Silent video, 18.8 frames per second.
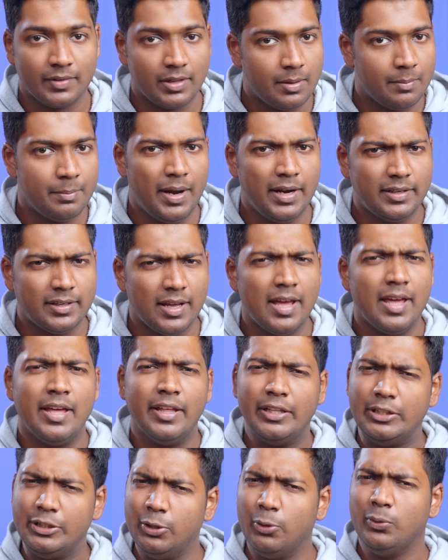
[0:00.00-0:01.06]
But
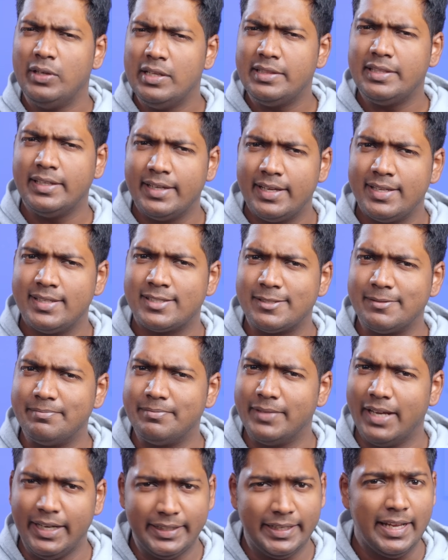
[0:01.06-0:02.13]
the only thing is,
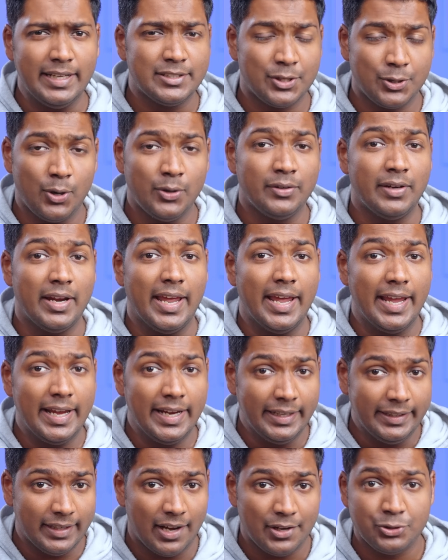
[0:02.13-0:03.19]
it takes around
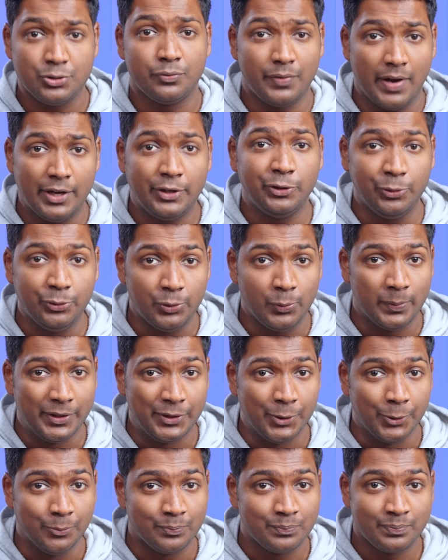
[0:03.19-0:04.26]
eight hours to fine-tune your
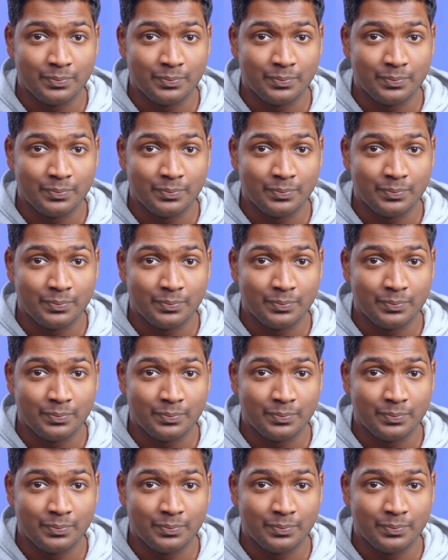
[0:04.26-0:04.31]
video.